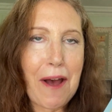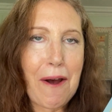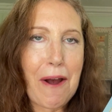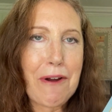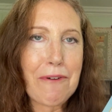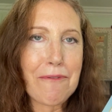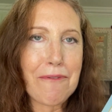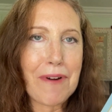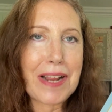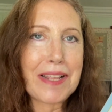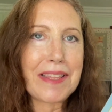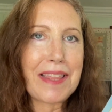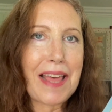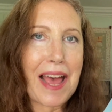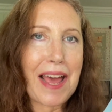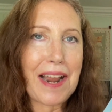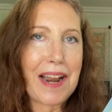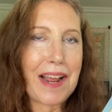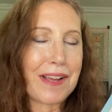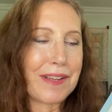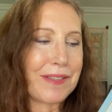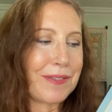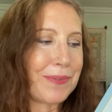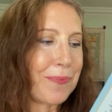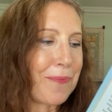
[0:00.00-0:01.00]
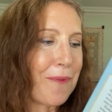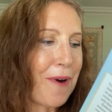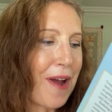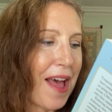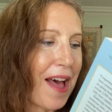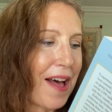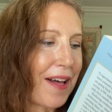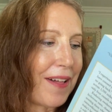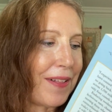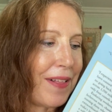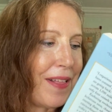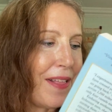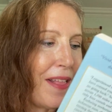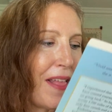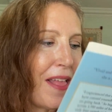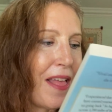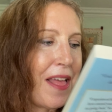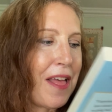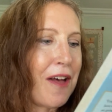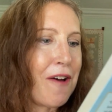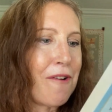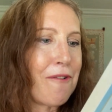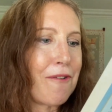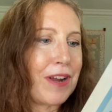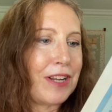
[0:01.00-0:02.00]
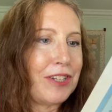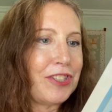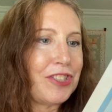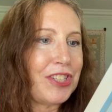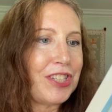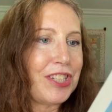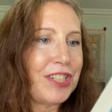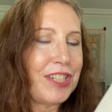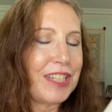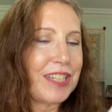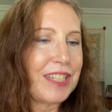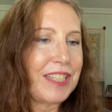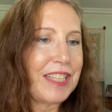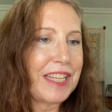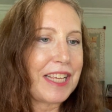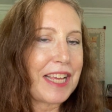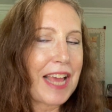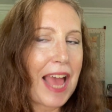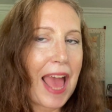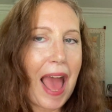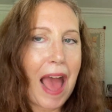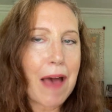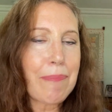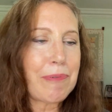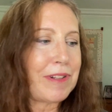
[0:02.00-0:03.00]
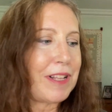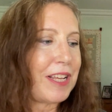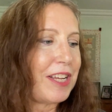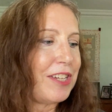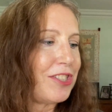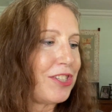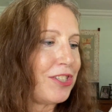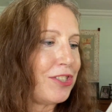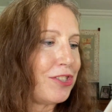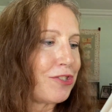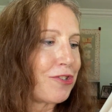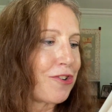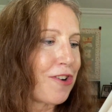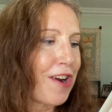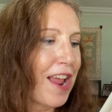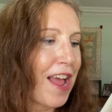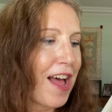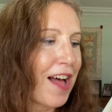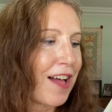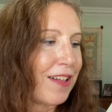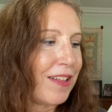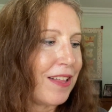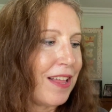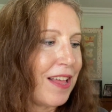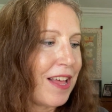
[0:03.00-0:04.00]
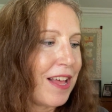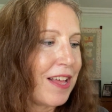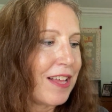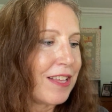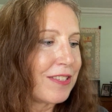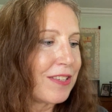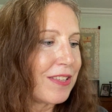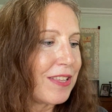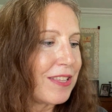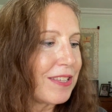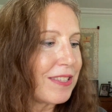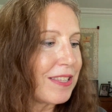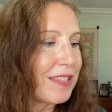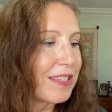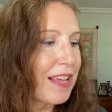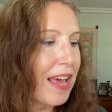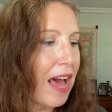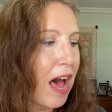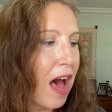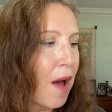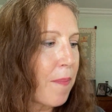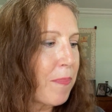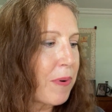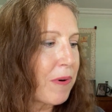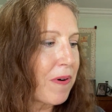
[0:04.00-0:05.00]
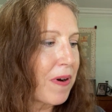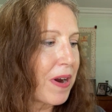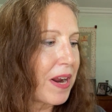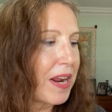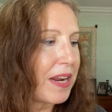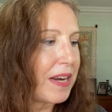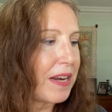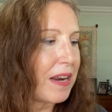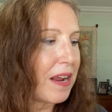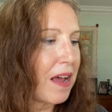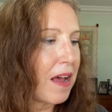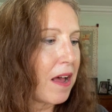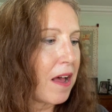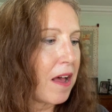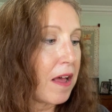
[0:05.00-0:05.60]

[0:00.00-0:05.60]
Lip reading: I read that as well when she did the Appalachian Trail. So this is copyright.